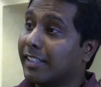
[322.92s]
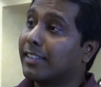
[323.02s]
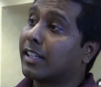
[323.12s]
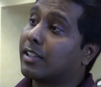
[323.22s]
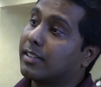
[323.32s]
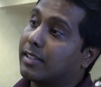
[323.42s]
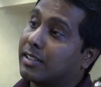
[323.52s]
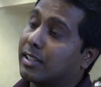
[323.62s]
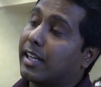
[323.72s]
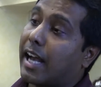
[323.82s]
think that
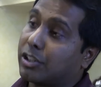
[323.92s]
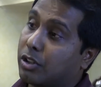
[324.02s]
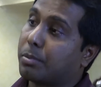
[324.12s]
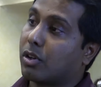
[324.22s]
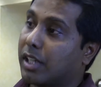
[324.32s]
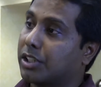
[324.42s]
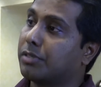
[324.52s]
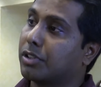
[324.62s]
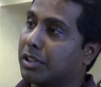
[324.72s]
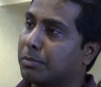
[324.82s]
that's a natural
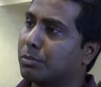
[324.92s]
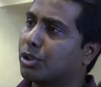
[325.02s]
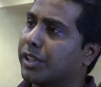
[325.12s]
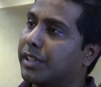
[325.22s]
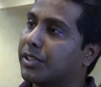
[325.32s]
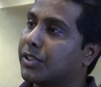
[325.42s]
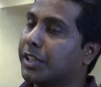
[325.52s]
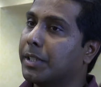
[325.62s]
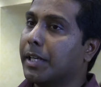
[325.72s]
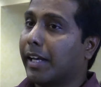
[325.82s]
progression for the kombucha
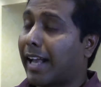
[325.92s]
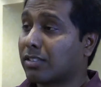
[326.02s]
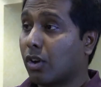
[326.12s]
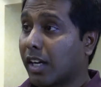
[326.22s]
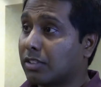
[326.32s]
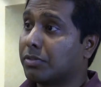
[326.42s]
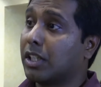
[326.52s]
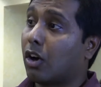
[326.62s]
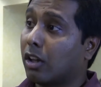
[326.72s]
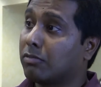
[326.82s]
industry. And as long as
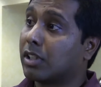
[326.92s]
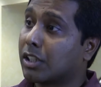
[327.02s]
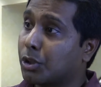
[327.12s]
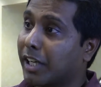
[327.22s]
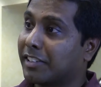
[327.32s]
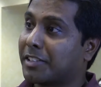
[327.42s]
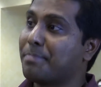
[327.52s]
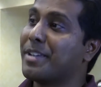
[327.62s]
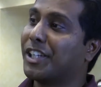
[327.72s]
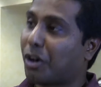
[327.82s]
we all work together,
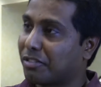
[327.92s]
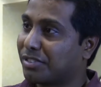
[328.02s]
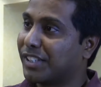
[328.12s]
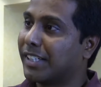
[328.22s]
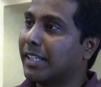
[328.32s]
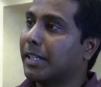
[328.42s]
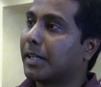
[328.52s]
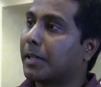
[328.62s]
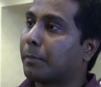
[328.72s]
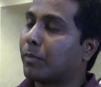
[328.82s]
meet often,
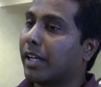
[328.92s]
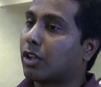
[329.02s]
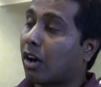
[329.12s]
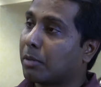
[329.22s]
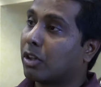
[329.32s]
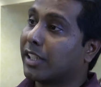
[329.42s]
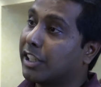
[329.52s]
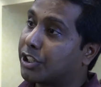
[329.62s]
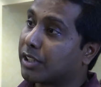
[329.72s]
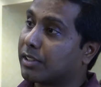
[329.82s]
and talk about
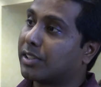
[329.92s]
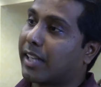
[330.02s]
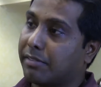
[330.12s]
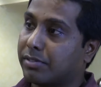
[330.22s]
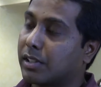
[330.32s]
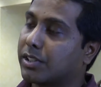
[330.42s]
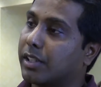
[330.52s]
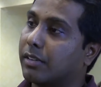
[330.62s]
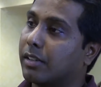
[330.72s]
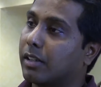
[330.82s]
each other's efforts
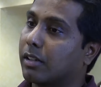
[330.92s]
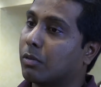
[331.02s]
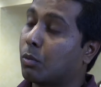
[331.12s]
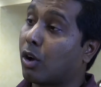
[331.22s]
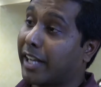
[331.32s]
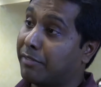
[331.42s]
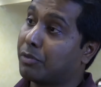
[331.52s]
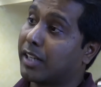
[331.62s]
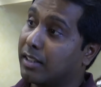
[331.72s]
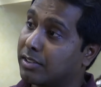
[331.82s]
and what
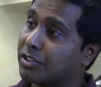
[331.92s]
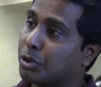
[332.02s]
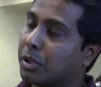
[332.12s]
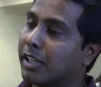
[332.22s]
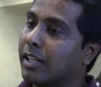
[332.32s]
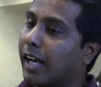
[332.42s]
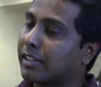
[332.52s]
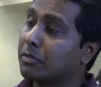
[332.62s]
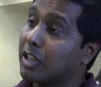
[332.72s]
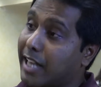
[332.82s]
everyone else is doing, I
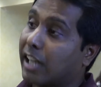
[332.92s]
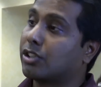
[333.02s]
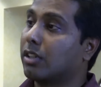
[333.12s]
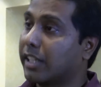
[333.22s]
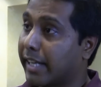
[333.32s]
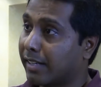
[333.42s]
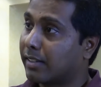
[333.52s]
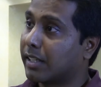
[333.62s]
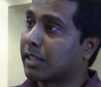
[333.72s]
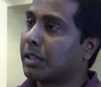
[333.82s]
think we'll naturally
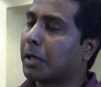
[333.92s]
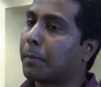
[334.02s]
get there.